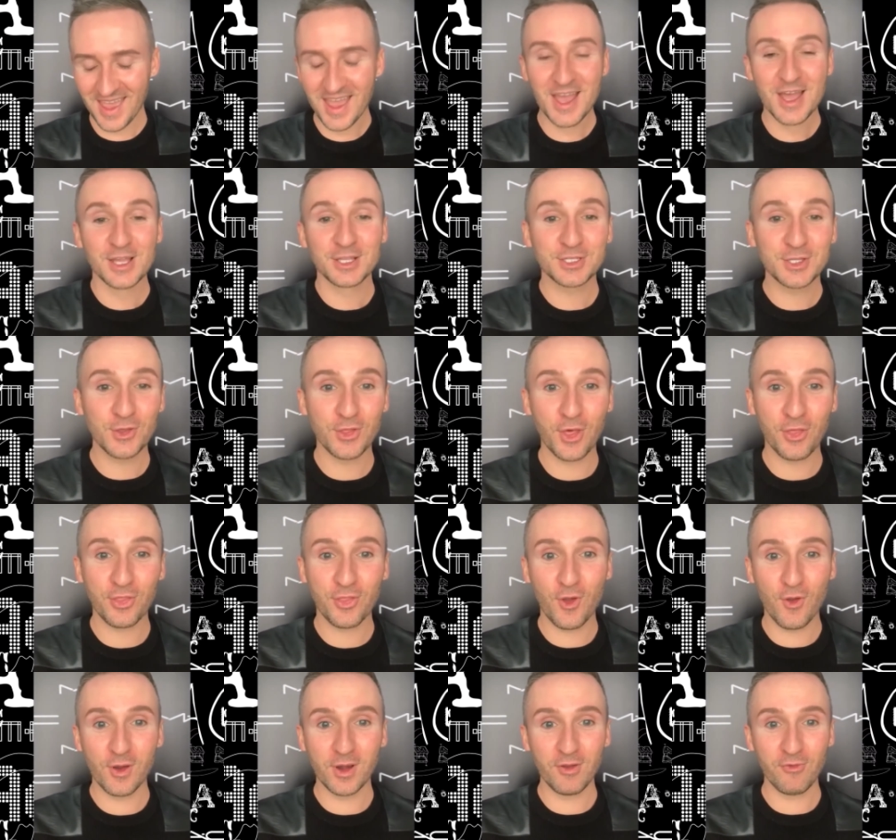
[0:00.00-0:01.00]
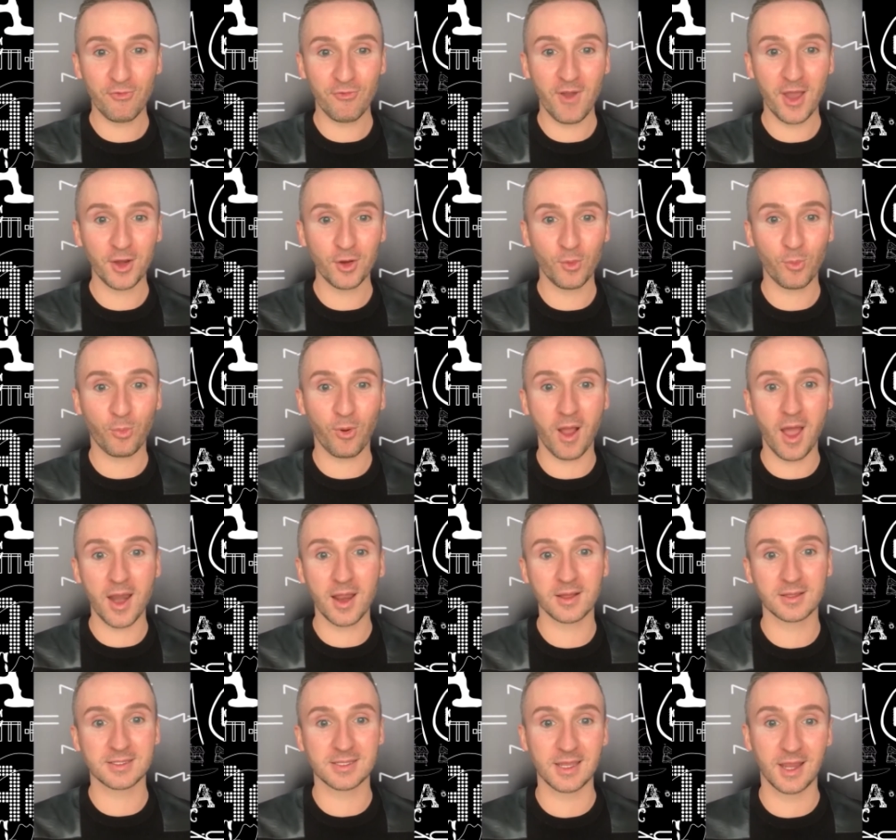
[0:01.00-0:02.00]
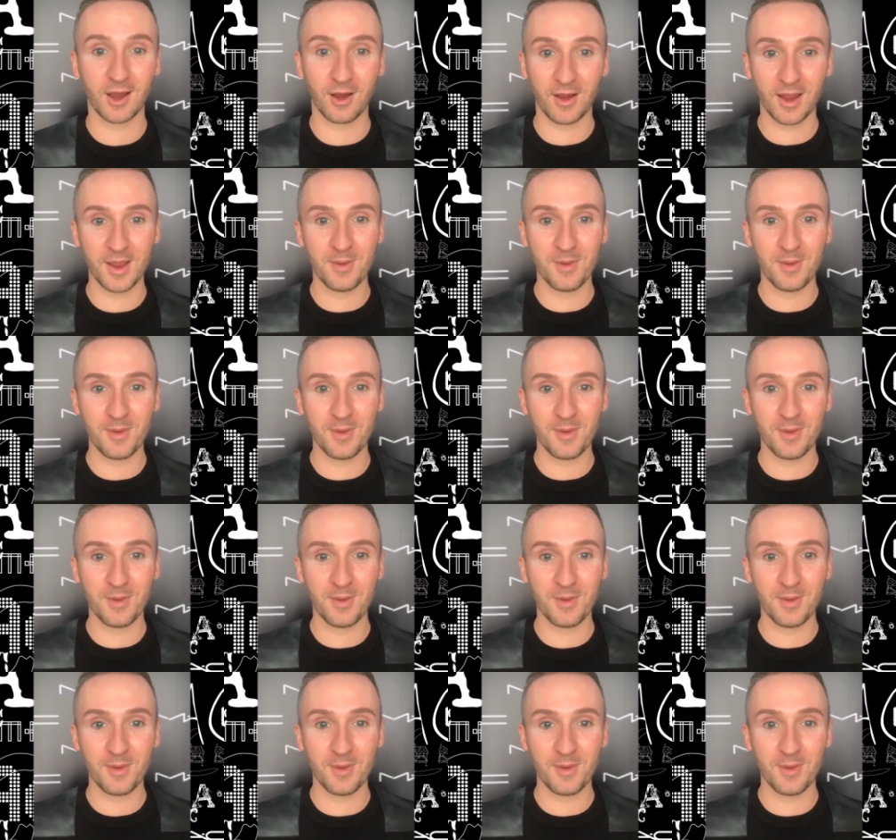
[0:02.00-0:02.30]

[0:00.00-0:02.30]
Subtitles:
So the third and final product here in